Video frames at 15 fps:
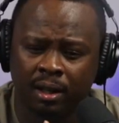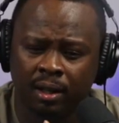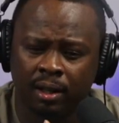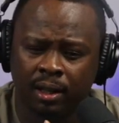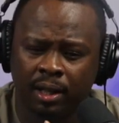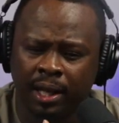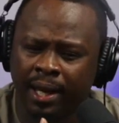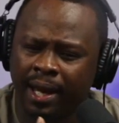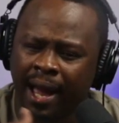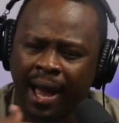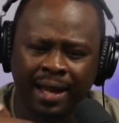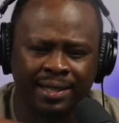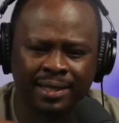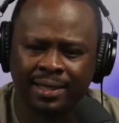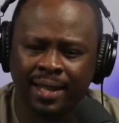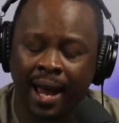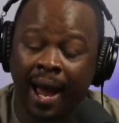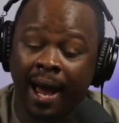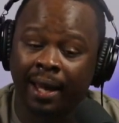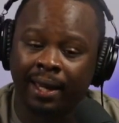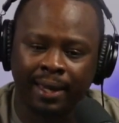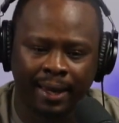Like
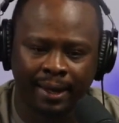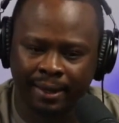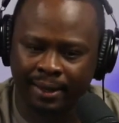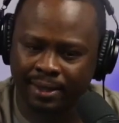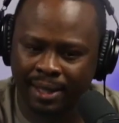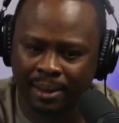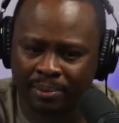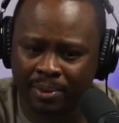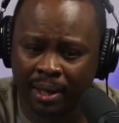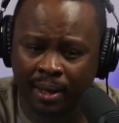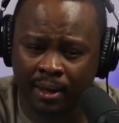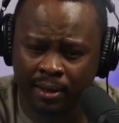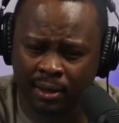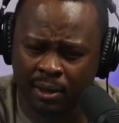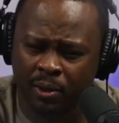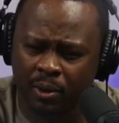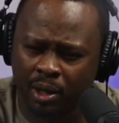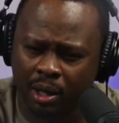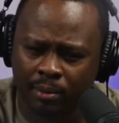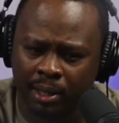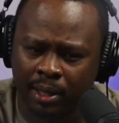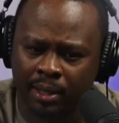I can't accept that. You know what I
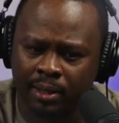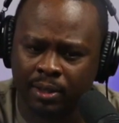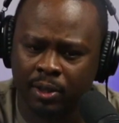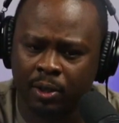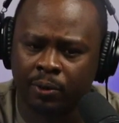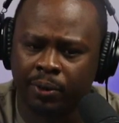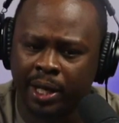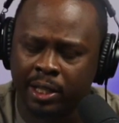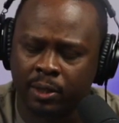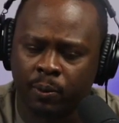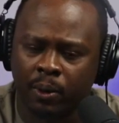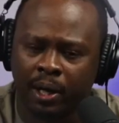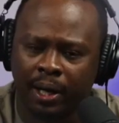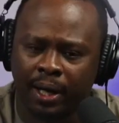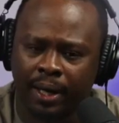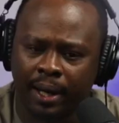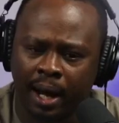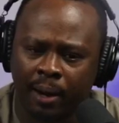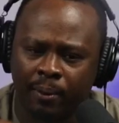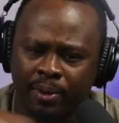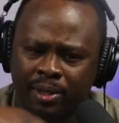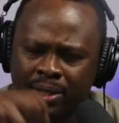mean? So that's why I
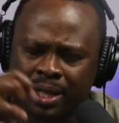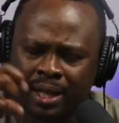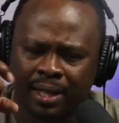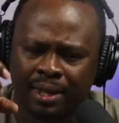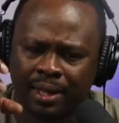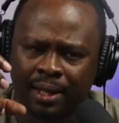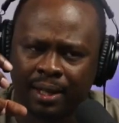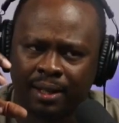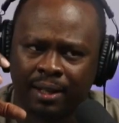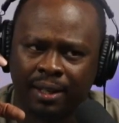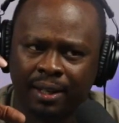would say that,